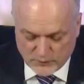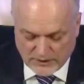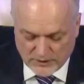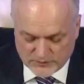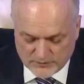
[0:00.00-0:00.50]
as
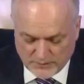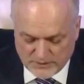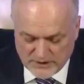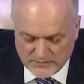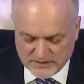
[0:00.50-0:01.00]
opposed
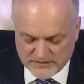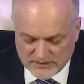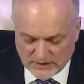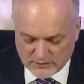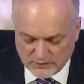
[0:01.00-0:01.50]
to
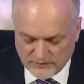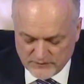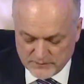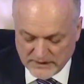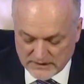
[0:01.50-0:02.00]

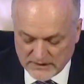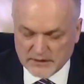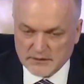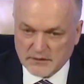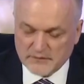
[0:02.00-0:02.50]

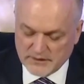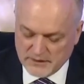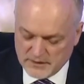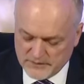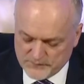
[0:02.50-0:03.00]
conventional
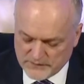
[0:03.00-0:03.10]
transport.